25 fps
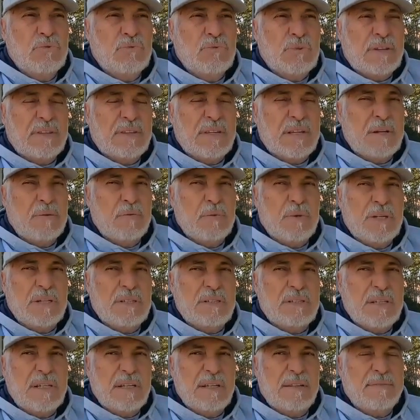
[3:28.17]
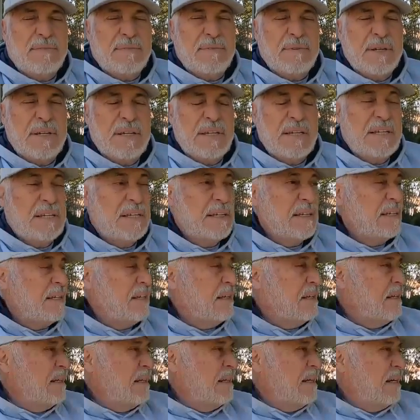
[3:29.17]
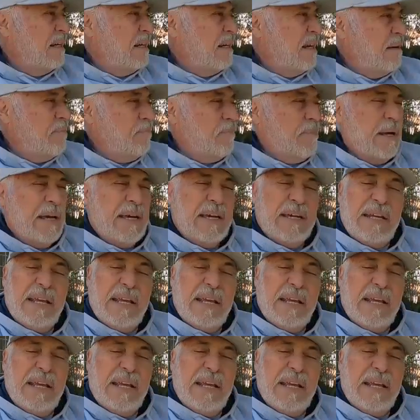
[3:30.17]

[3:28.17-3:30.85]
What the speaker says: I think it was, 83. I paid